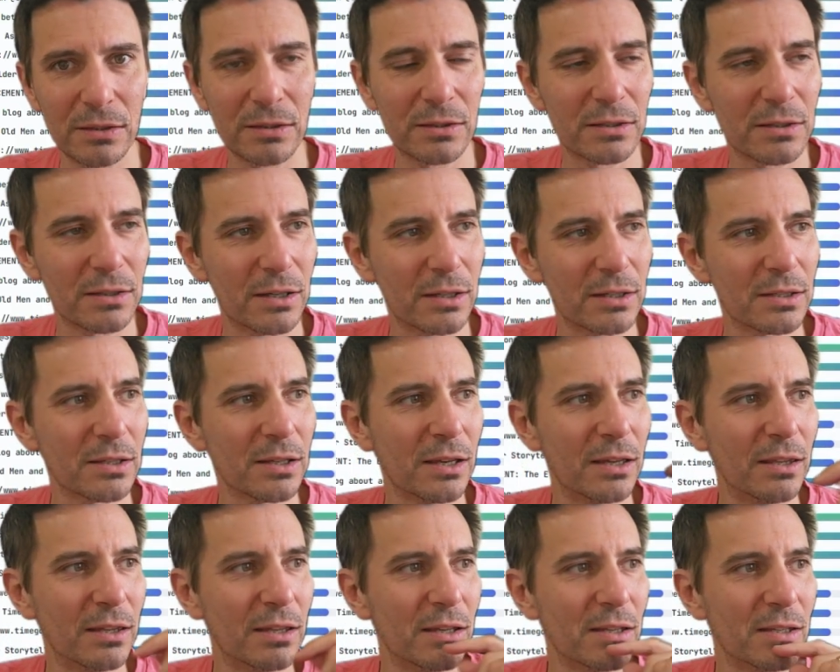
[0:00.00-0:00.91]
sites
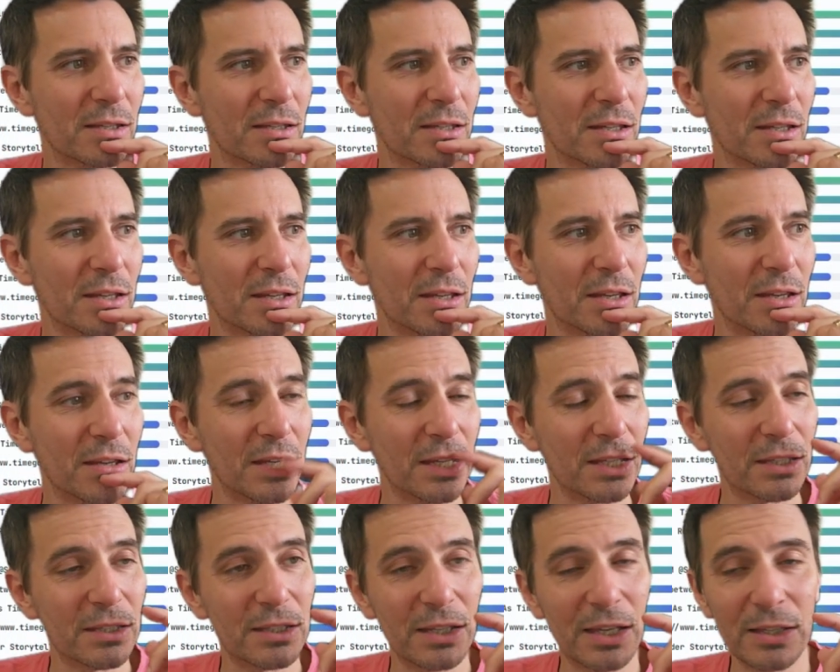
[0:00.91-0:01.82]
like this,
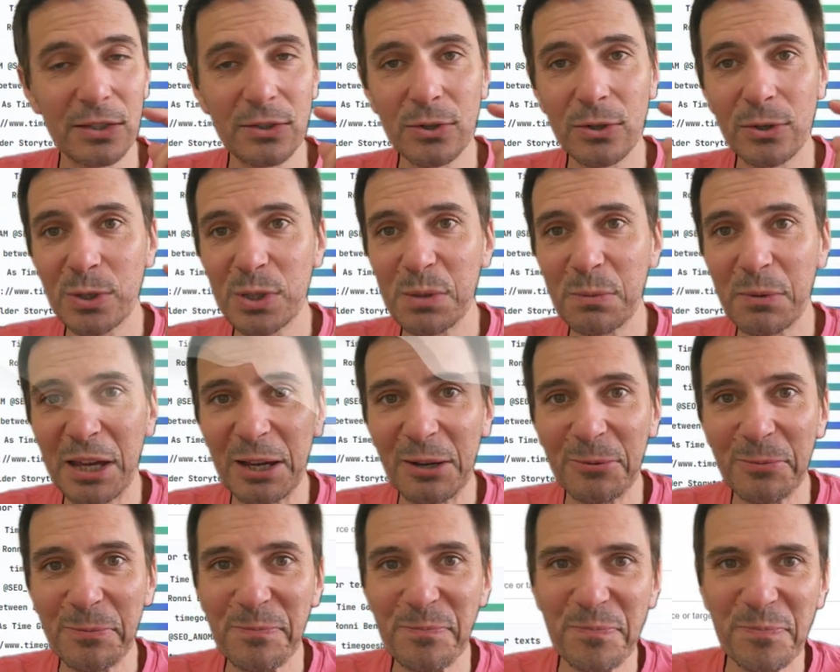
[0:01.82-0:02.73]
to get talked
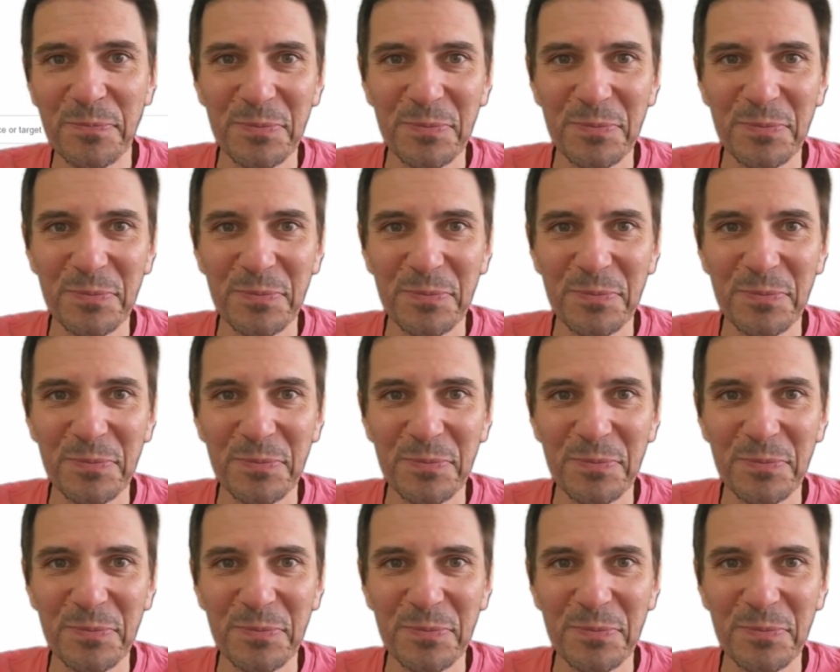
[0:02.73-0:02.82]
about